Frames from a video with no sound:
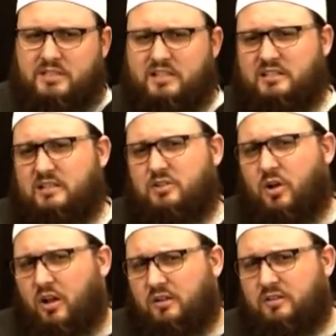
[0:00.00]
This is
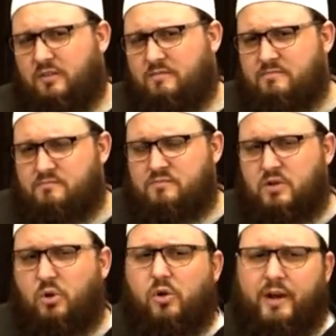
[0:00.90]
called
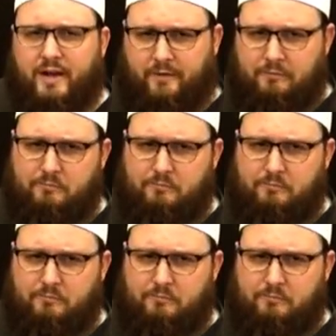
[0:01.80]
qur'ah.